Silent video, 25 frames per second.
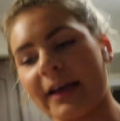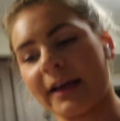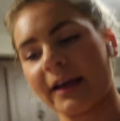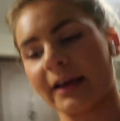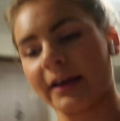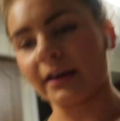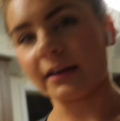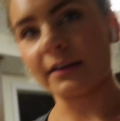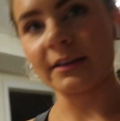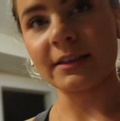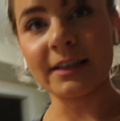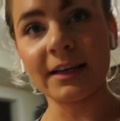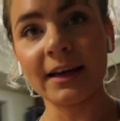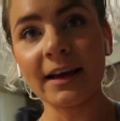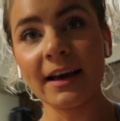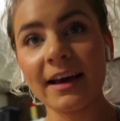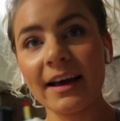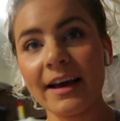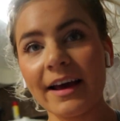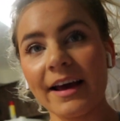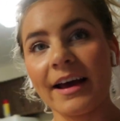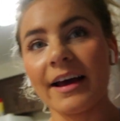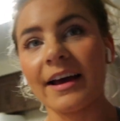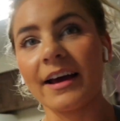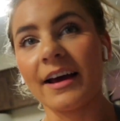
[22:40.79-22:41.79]
and
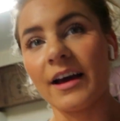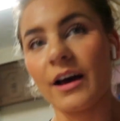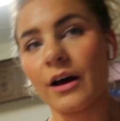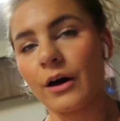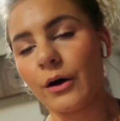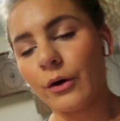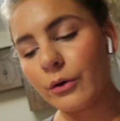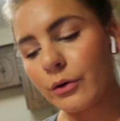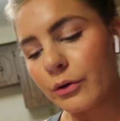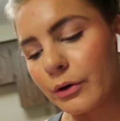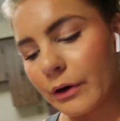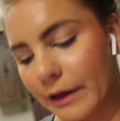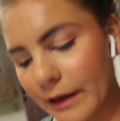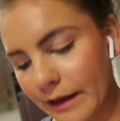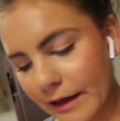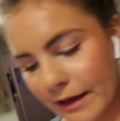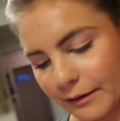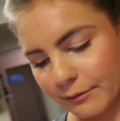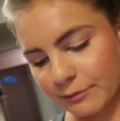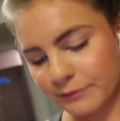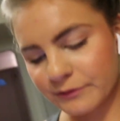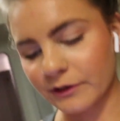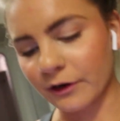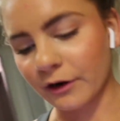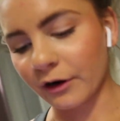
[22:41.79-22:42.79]
whew,
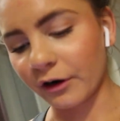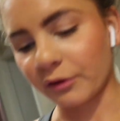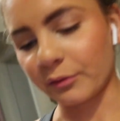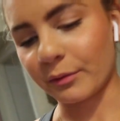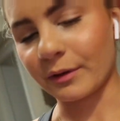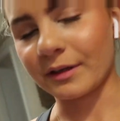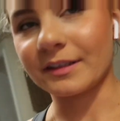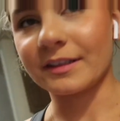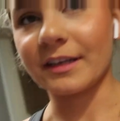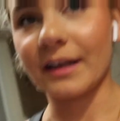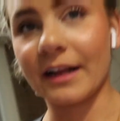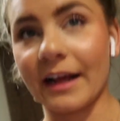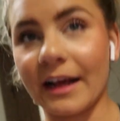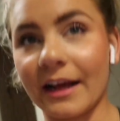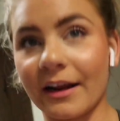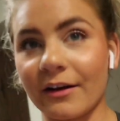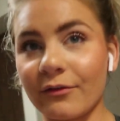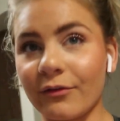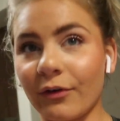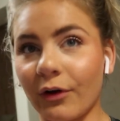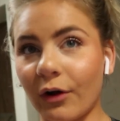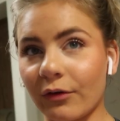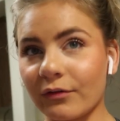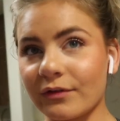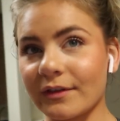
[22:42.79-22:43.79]
it was a hard one today. It
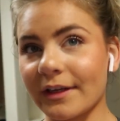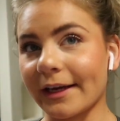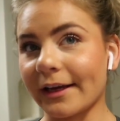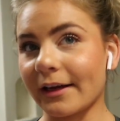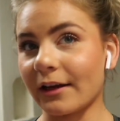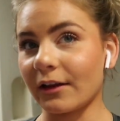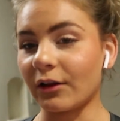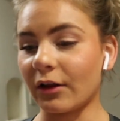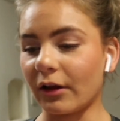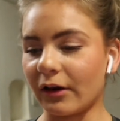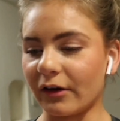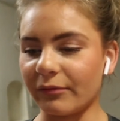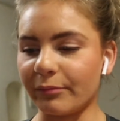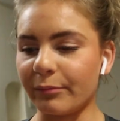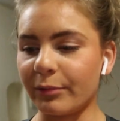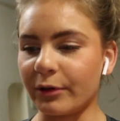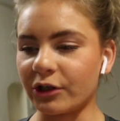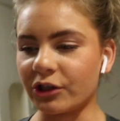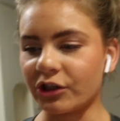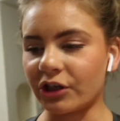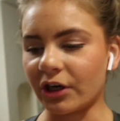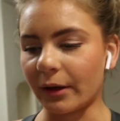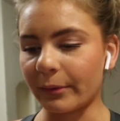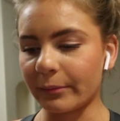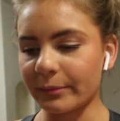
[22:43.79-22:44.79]
involved like a lot of
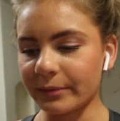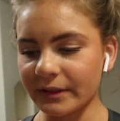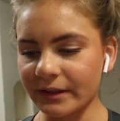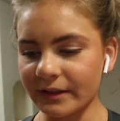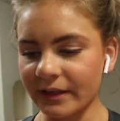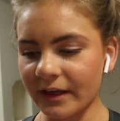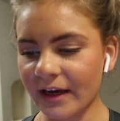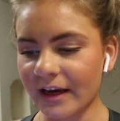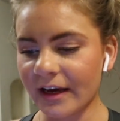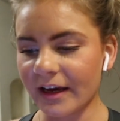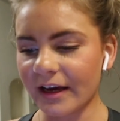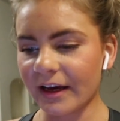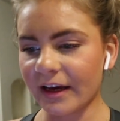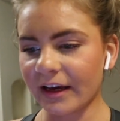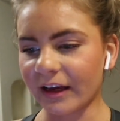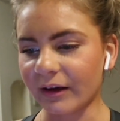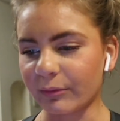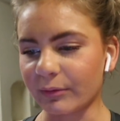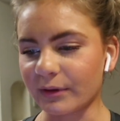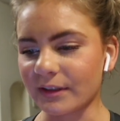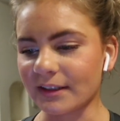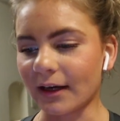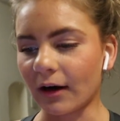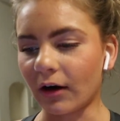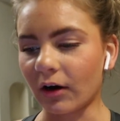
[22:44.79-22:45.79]
push-ups. It
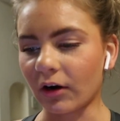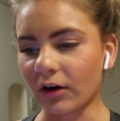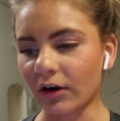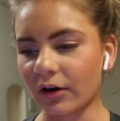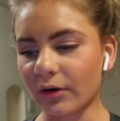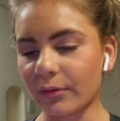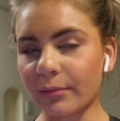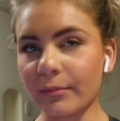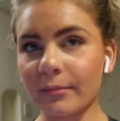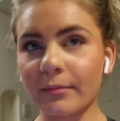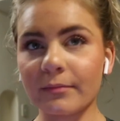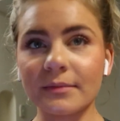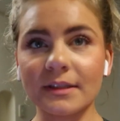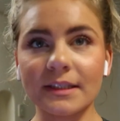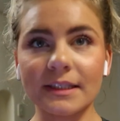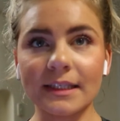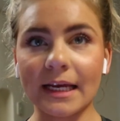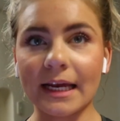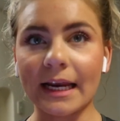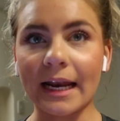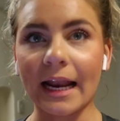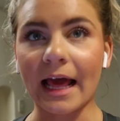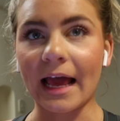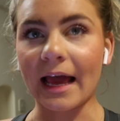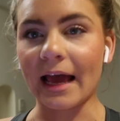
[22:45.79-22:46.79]
was arms
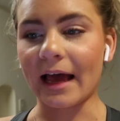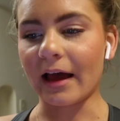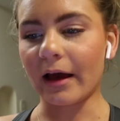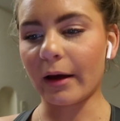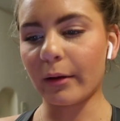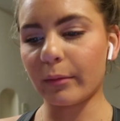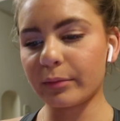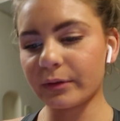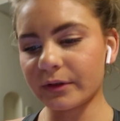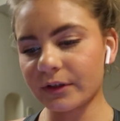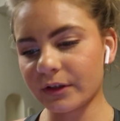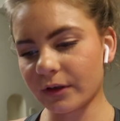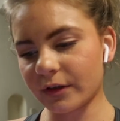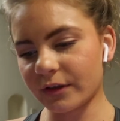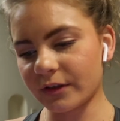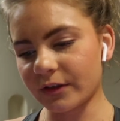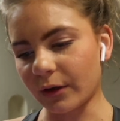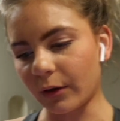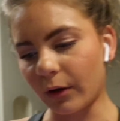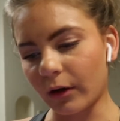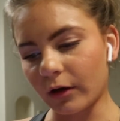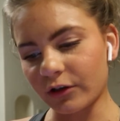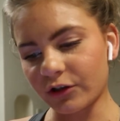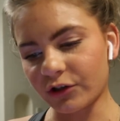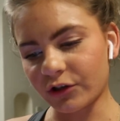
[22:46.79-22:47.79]
and abs,
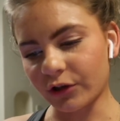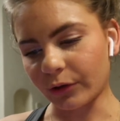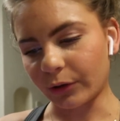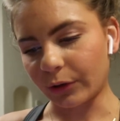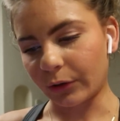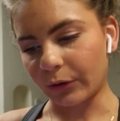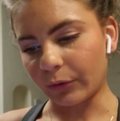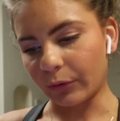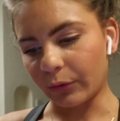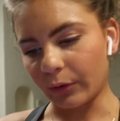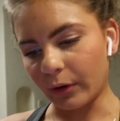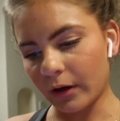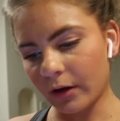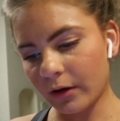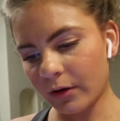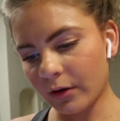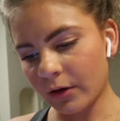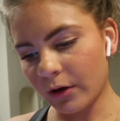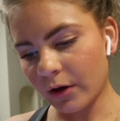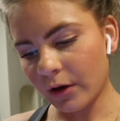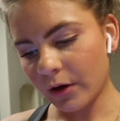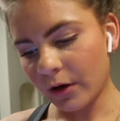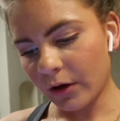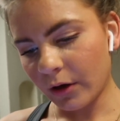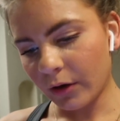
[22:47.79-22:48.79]
so I'll show you
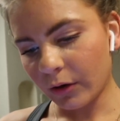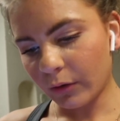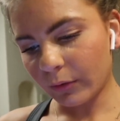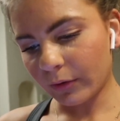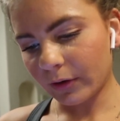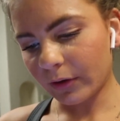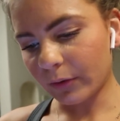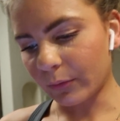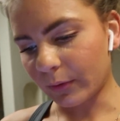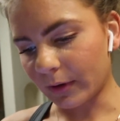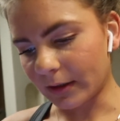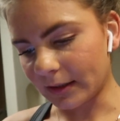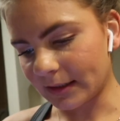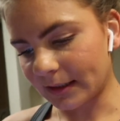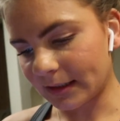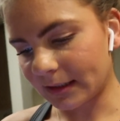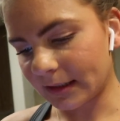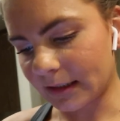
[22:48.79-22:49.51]
what it was